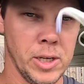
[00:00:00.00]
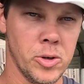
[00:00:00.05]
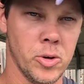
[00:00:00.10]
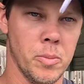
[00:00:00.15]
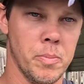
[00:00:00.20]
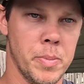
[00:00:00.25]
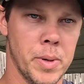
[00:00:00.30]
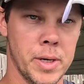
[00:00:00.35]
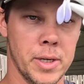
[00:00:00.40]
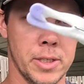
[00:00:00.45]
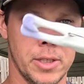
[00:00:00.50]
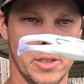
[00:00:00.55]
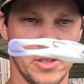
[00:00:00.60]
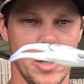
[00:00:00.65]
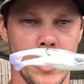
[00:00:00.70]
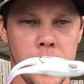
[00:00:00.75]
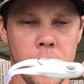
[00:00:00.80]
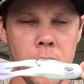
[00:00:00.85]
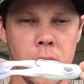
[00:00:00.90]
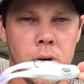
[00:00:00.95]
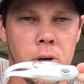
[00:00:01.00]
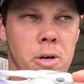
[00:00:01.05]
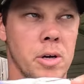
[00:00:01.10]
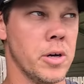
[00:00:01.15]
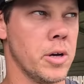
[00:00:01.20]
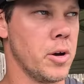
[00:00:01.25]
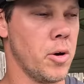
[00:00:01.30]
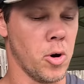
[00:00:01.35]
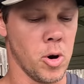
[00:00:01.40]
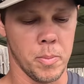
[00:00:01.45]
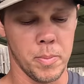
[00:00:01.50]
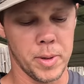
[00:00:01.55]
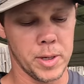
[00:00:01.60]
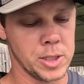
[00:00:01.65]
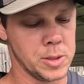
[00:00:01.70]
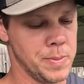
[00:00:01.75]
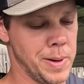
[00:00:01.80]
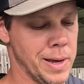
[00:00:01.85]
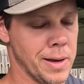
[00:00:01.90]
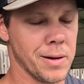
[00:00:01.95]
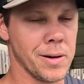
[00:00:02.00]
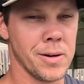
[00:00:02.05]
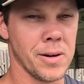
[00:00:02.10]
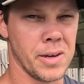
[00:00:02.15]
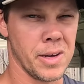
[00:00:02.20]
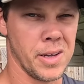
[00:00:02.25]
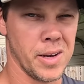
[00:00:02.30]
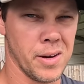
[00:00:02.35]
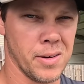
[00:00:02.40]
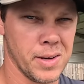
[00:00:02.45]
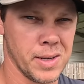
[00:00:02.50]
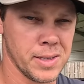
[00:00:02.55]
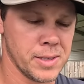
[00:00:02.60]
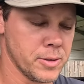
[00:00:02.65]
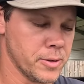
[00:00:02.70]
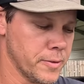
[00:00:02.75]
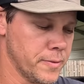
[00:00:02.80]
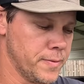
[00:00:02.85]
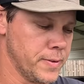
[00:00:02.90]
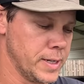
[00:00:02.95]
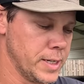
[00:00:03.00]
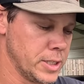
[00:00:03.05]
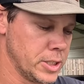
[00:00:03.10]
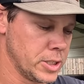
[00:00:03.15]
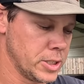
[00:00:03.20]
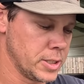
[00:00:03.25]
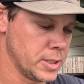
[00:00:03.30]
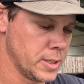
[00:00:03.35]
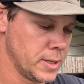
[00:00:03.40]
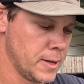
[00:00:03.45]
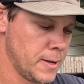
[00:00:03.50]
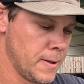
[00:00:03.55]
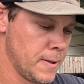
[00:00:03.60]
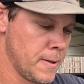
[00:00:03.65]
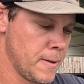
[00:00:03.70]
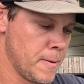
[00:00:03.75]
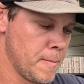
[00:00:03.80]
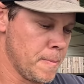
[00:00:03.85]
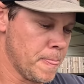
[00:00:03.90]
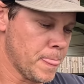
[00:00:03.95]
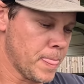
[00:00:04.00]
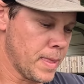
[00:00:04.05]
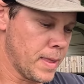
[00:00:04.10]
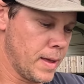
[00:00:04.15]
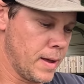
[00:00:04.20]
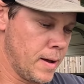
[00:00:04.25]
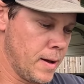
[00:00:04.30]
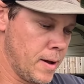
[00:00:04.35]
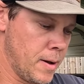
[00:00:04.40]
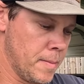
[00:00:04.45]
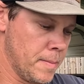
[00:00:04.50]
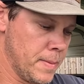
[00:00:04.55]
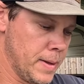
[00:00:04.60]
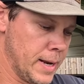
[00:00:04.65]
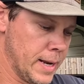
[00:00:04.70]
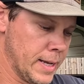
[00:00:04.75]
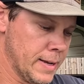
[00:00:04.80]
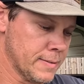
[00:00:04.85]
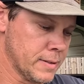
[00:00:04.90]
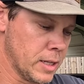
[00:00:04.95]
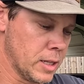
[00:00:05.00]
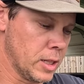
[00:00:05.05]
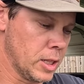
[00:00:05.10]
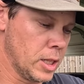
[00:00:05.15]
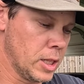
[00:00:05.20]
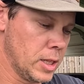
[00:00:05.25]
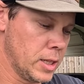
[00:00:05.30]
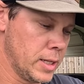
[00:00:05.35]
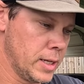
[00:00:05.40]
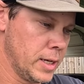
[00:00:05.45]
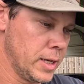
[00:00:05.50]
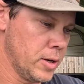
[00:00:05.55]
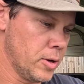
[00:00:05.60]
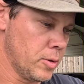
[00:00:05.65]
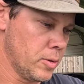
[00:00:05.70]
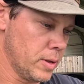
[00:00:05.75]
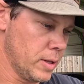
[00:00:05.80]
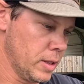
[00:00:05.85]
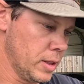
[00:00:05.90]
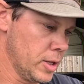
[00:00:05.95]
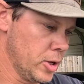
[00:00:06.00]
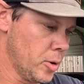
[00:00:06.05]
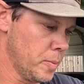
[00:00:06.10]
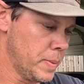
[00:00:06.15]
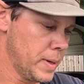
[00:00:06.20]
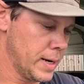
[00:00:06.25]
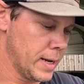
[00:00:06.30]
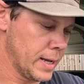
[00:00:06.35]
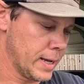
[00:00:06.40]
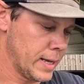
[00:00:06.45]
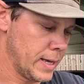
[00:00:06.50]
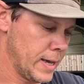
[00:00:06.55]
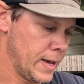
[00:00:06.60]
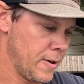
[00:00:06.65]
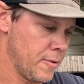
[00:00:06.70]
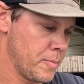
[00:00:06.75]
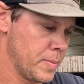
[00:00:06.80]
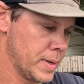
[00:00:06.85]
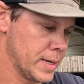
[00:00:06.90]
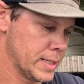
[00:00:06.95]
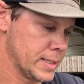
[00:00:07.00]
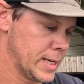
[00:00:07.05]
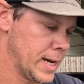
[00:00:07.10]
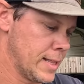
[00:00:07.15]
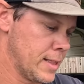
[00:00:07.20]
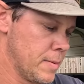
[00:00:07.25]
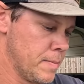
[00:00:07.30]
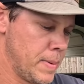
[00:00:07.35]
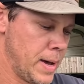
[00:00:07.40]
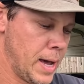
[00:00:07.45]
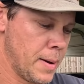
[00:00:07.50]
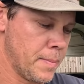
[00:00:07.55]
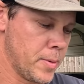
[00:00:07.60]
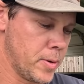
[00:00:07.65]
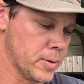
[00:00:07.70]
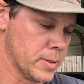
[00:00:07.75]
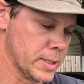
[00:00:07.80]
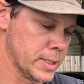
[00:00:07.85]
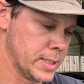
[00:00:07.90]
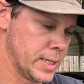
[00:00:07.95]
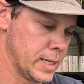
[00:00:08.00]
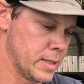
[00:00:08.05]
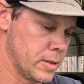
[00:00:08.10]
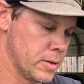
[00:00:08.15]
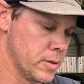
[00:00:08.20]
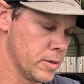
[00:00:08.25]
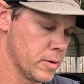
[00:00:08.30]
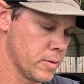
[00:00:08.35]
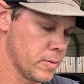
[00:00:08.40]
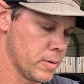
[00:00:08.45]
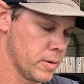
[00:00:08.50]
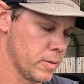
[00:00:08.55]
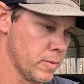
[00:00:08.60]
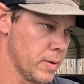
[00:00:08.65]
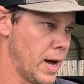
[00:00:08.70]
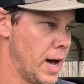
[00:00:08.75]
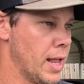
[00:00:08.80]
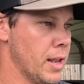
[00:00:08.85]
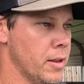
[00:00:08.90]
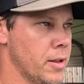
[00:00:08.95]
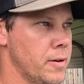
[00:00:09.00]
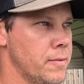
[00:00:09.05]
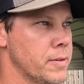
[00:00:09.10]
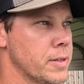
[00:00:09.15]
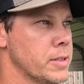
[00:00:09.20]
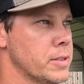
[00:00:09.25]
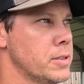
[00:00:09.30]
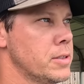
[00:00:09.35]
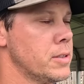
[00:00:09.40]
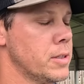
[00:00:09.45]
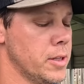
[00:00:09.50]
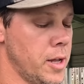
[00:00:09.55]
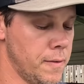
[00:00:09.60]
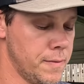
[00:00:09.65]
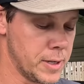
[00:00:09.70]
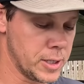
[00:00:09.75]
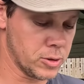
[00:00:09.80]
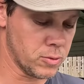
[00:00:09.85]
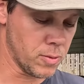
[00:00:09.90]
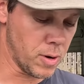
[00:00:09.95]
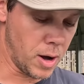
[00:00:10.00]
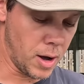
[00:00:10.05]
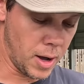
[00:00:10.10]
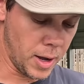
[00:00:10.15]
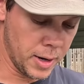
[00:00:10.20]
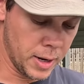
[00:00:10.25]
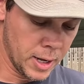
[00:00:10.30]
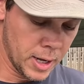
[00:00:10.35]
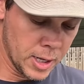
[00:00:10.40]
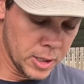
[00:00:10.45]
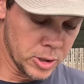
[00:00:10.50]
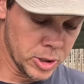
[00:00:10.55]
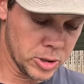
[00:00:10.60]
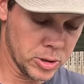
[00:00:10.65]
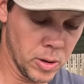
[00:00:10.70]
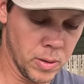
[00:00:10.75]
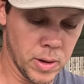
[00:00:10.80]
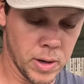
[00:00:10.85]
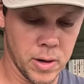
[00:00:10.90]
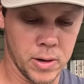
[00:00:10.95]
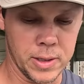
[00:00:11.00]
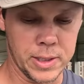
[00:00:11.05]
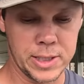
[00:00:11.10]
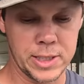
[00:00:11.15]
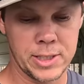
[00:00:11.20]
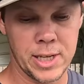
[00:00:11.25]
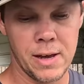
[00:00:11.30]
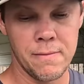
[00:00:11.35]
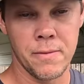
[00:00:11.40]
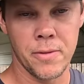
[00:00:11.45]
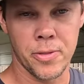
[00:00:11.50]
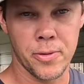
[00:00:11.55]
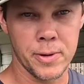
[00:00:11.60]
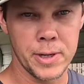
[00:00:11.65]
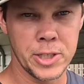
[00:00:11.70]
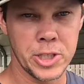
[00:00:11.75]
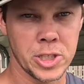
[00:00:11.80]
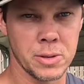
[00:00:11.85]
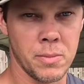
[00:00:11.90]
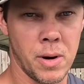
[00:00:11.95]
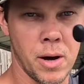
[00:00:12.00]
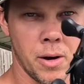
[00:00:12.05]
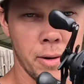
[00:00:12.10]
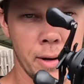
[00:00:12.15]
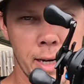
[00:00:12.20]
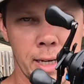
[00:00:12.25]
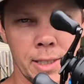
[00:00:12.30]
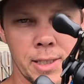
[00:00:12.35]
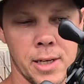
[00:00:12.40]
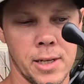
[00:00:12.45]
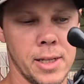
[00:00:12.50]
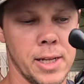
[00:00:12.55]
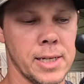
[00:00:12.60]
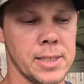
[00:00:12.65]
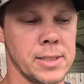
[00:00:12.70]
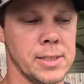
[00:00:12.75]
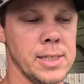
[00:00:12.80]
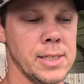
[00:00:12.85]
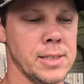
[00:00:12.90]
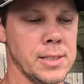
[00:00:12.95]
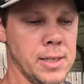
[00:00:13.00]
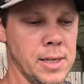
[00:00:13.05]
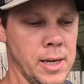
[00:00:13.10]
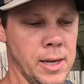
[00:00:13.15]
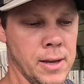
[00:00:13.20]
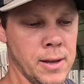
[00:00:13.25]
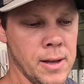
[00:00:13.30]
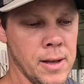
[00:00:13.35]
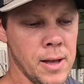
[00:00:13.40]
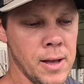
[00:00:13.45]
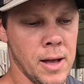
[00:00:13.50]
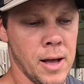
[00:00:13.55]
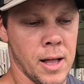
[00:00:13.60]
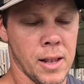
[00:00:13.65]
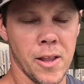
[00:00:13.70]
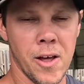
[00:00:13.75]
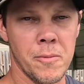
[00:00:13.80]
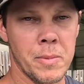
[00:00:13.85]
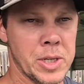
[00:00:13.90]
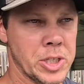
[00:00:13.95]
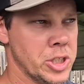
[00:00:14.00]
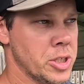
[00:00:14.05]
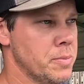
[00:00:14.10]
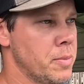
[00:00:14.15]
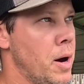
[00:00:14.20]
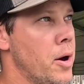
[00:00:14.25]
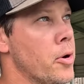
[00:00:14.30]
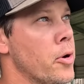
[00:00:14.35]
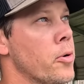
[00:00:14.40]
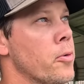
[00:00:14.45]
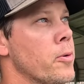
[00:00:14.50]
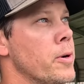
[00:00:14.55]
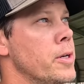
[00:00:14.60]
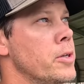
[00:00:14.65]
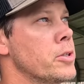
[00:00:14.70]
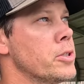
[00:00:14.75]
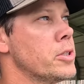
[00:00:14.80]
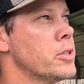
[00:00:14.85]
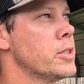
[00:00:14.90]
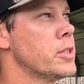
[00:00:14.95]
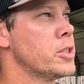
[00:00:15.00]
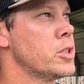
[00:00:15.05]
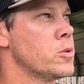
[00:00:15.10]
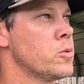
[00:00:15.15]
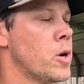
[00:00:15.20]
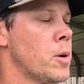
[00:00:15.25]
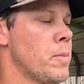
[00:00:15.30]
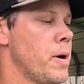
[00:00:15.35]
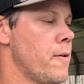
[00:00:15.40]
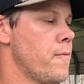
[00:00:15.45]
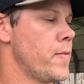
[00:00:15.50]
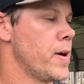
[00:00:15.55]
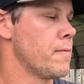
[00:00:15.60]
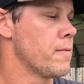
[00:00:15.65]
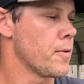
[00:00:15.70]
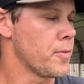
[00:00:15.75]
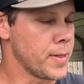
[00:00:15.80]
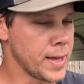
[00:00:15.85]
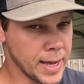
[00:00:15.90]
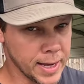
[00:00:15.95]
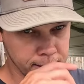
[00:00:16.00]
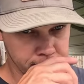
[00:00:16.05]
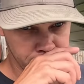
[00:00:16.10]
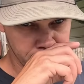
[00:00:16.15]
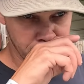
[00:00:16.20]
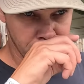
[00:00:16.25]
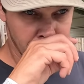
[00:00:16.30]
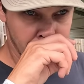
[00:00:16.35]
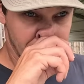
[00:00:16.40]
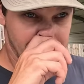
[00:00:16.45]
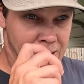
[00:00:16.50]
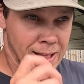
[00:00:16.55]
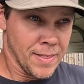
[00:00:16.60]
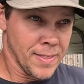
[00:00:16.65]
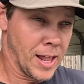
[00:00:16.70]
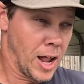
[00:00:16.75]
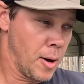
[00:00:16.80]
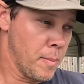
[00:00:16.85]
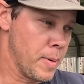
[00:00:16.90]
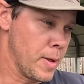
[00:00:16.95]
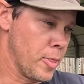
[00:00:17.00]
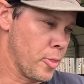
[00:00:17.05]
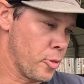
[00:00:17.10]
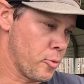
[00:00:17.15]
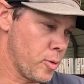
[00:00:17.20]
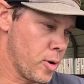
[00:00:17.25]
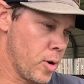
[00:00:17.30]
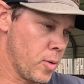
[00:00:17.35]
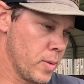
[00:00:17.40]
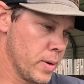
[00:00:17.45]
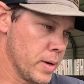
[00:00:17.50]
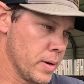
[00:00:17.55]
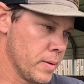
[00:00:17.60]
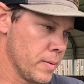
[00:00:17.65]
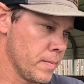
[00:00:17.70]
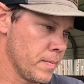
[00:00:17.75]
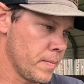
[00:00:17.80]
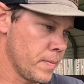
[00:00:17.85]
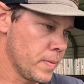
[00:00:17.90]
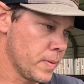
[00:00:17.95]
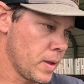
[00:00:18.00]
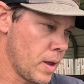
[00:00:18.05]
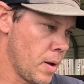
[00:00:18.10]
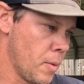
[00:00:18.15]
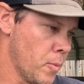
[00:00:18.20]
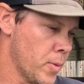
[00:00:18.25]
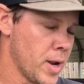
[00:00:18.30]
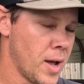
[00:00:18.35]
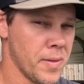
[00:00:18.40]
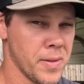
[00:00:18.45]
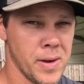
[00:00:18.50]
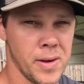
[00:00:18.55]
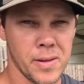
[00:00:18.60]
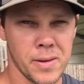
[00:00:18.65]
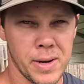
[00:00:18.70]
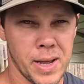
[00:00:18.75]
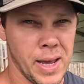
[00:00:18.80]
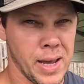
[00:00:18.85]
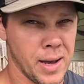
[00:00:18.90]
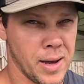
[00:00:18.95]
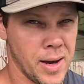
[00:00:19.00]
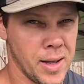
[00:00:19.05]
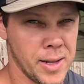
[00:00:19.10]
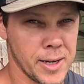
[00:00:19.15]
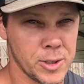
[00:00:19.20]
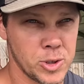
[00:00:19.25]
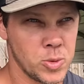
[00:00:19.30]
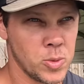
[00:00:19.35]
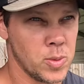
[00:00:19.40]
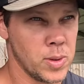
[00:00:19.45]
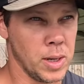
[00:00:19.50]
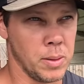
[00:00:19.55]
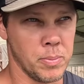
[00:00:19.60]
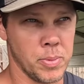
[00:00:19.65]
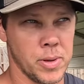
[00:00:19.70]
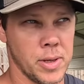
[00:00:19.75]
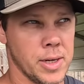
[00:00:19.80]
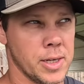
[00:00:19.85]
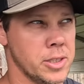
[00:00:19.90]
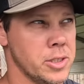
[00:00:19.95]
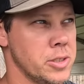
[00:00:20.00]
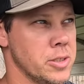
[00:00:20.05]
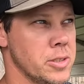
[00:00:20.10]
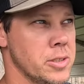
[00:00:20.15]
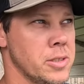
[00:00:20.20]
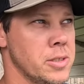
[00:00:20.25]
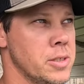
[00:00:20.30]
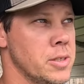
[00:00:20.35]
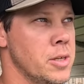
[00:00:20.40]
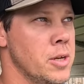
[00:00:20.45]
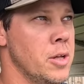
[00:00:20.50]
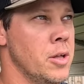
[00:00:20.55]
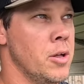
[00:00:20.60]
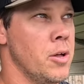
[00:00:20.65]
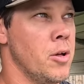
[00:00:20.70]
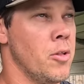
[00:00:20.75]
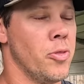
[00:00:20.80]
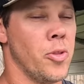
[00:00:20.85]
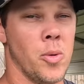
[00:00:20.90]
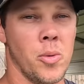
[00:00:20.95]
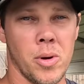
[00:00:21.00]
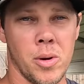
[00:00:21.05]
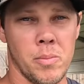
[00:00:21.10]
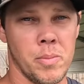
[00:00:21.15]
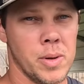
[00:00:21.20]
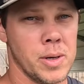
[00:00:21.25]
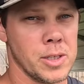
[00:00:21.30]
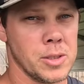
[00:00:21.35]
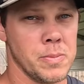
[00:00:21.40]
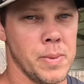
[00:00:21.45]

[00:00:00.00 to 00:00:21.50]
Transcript: buzz toad hook or buzz bait hook, you know, into a fish. And it gives a little bit of give, but it's got the backbone to set the hook really well. I love this rod. Just throwing it on a 7.3 Shimano SLX DC. Love my Shimano reel. So this is one of my favorite things that I've been throwing. Went out the other day and caught like 20 plus just throwing a buzz